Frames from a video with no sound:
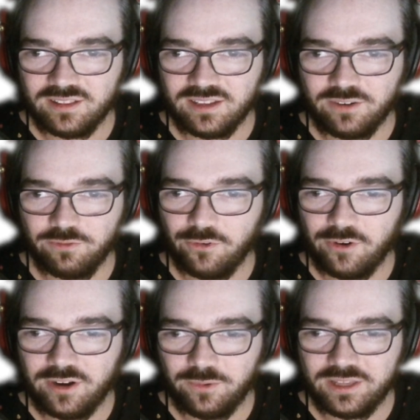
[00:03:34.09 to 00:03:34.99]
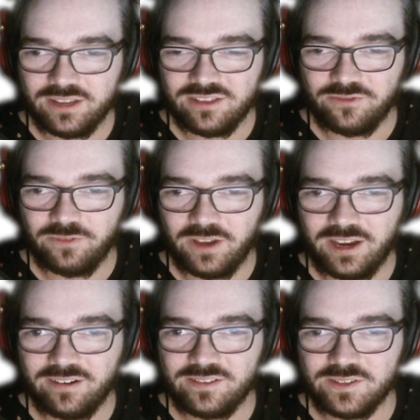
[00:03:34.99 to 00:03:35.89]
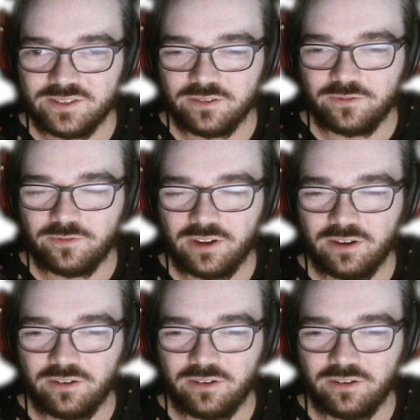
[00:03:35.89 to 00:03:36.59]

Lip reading: Like Roy without the fire, it just looks very